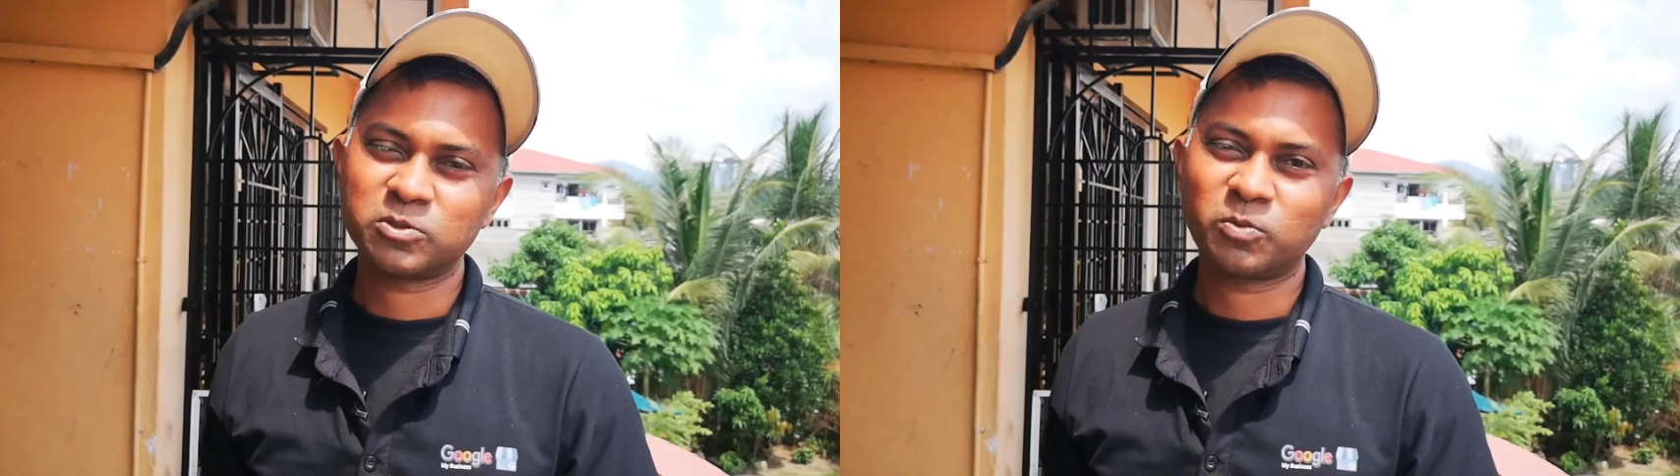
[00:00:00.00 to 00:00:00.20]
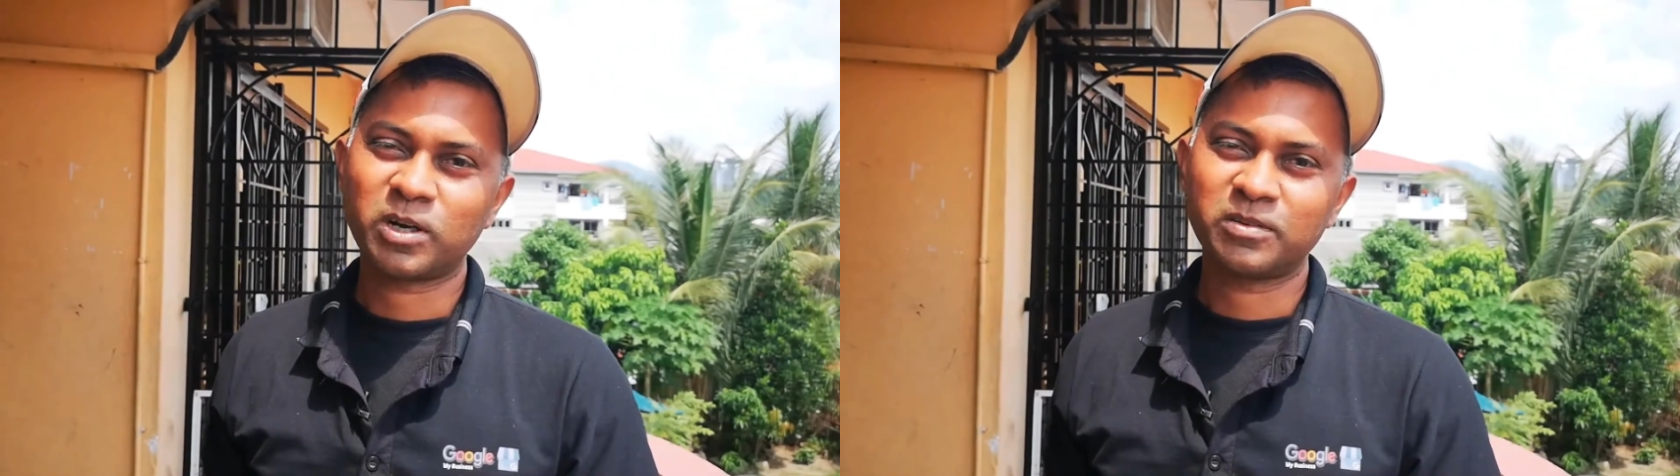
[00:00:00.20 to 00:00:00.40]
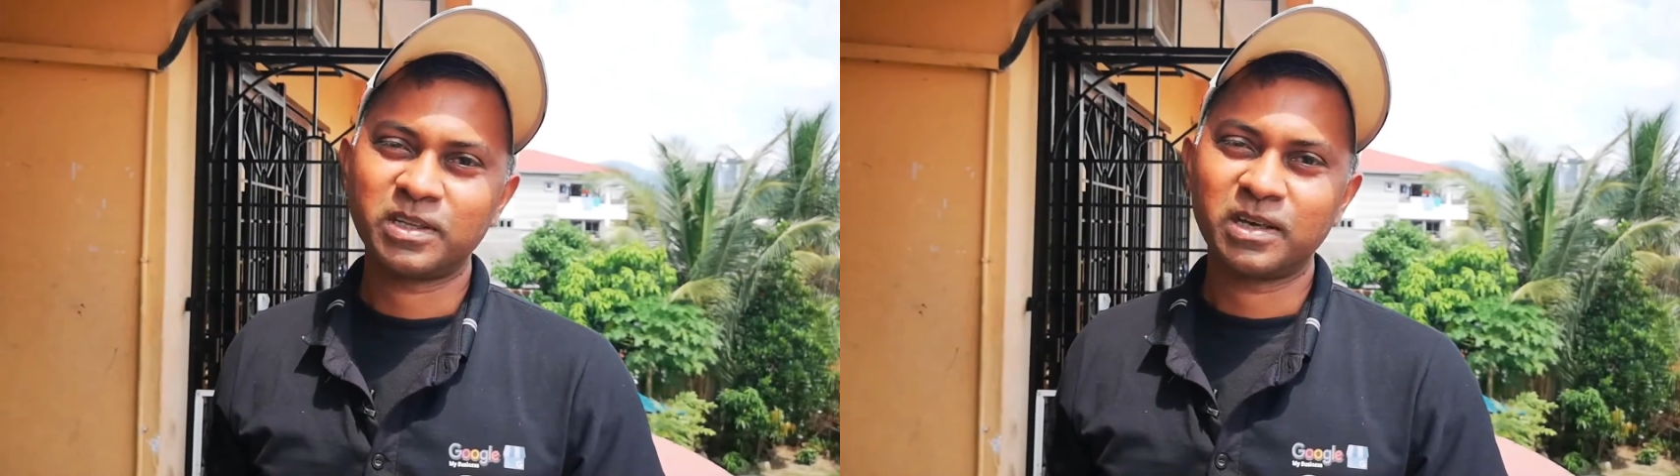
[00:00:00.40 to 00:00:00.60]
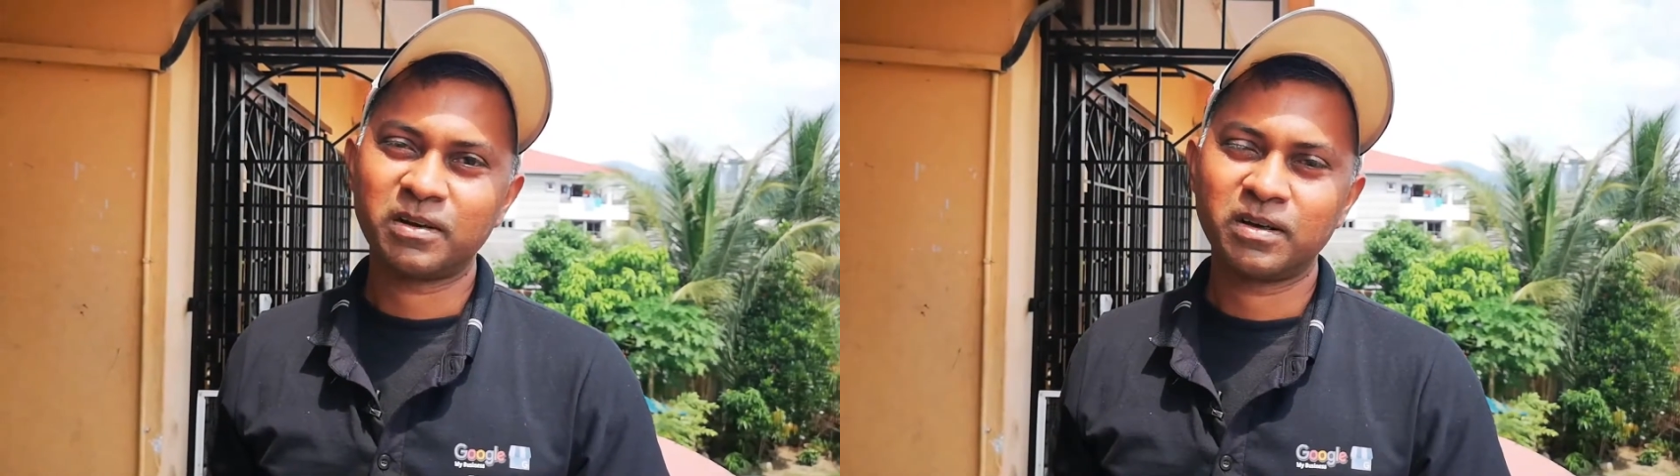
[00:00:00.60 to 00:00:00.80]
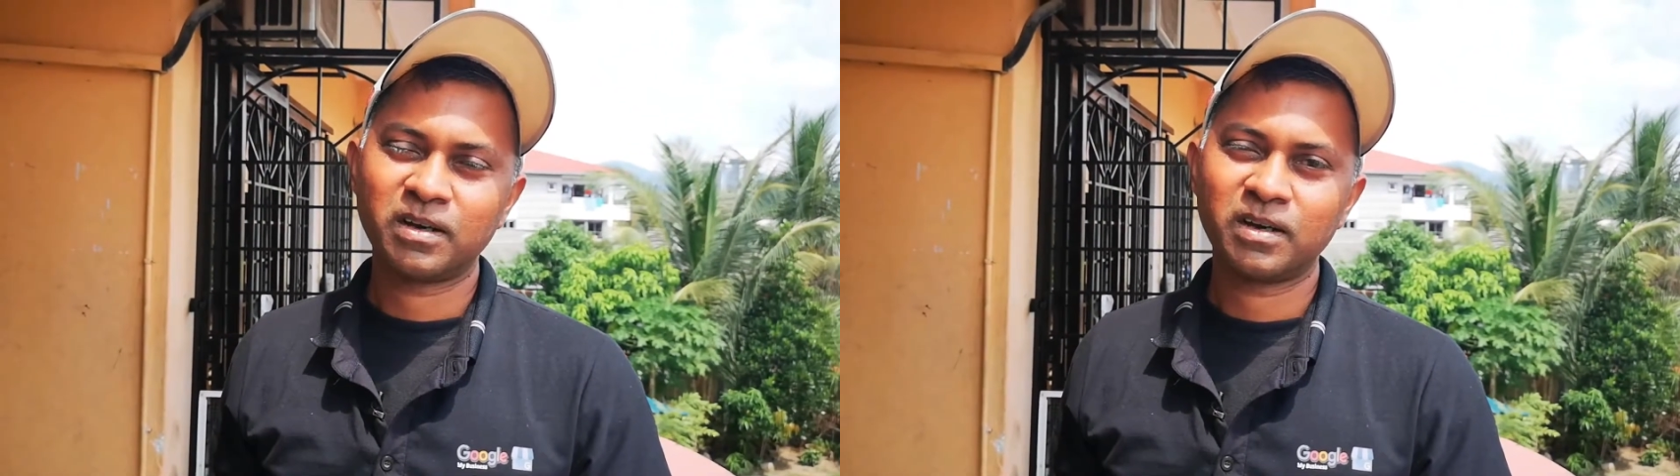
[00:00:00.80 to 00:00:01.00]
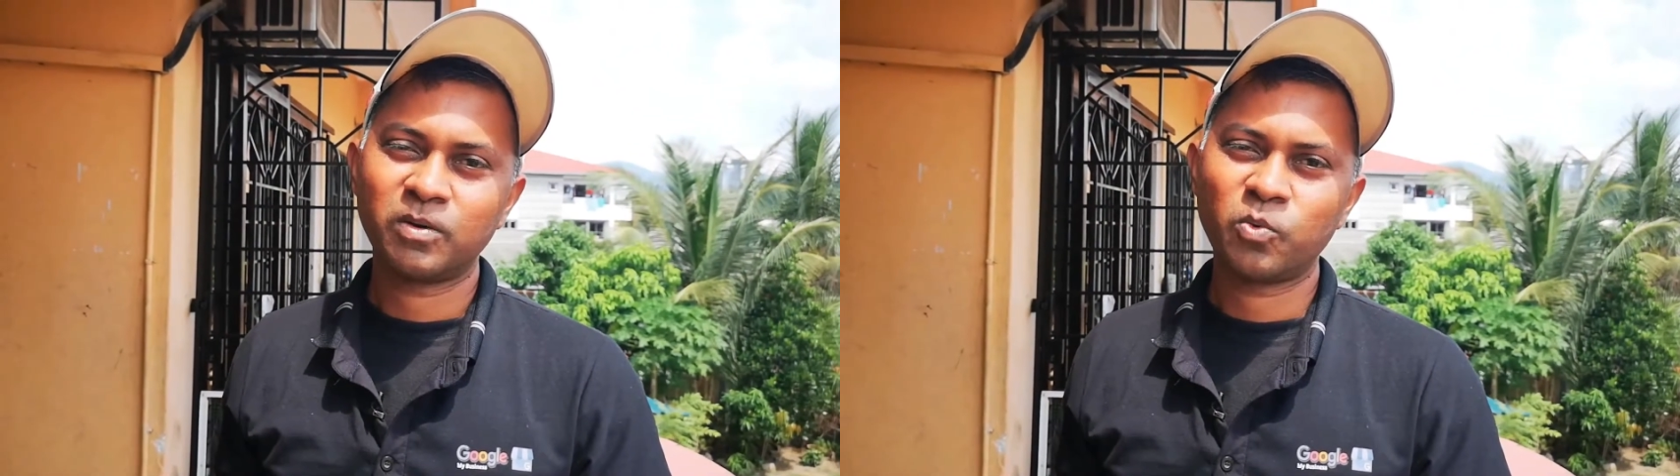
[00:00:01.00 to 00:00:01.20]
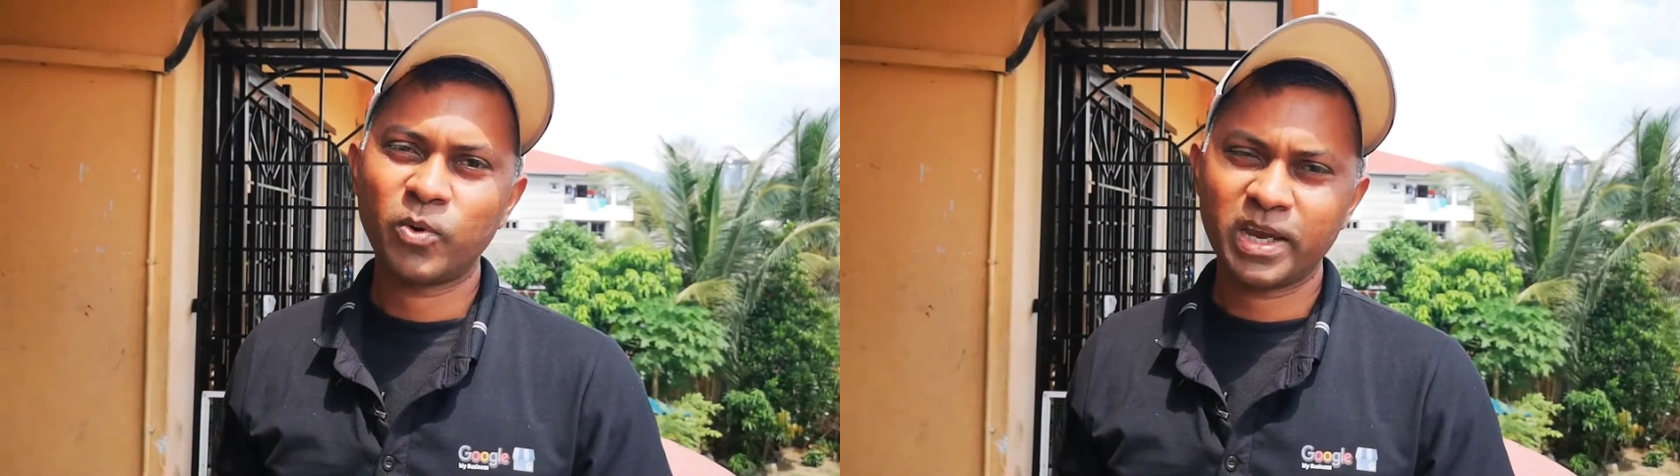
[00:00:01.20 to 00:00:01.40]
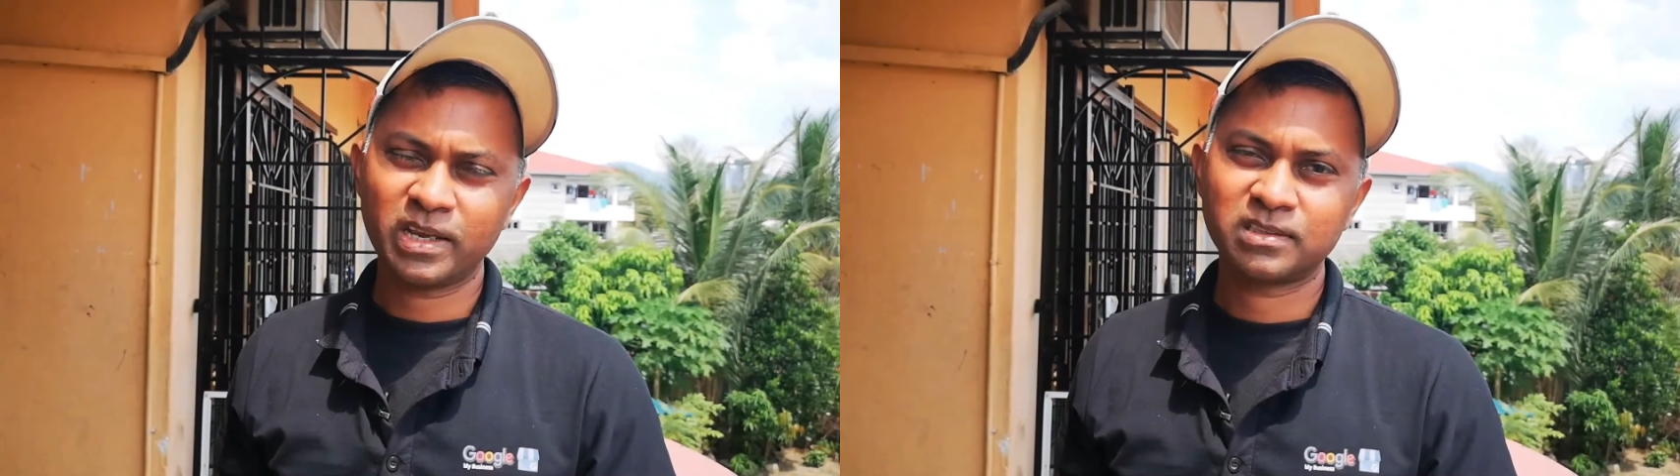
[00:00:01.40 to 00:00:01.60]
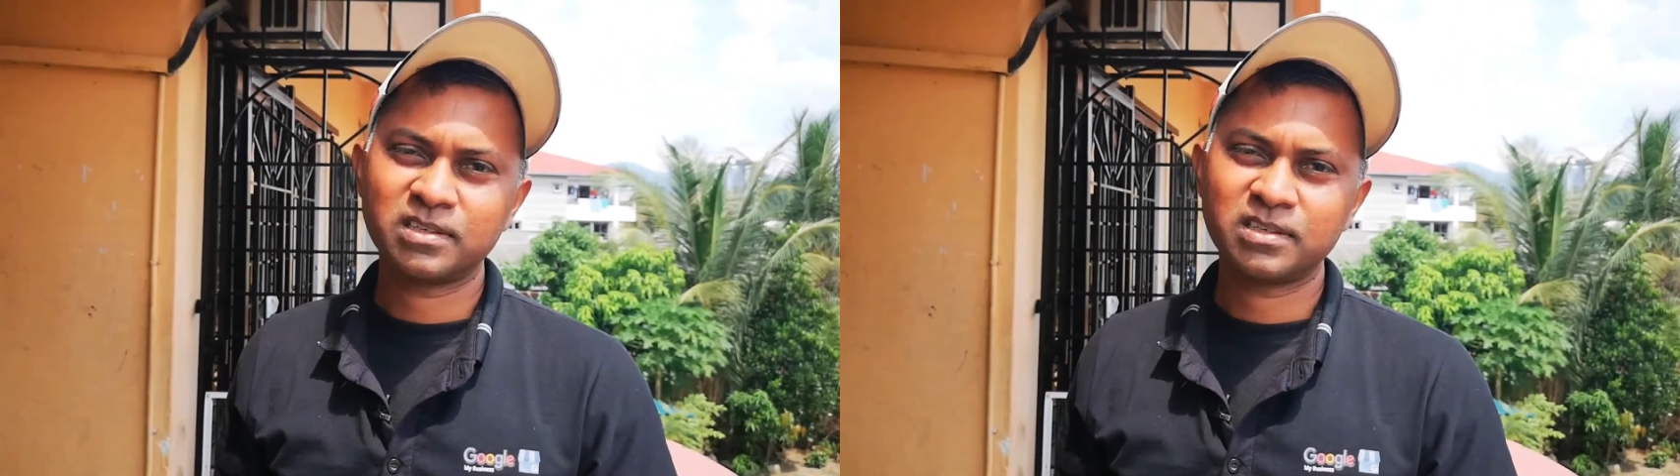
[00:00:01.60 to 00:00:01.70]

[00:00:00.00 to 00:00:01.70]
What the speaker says: is one of the way.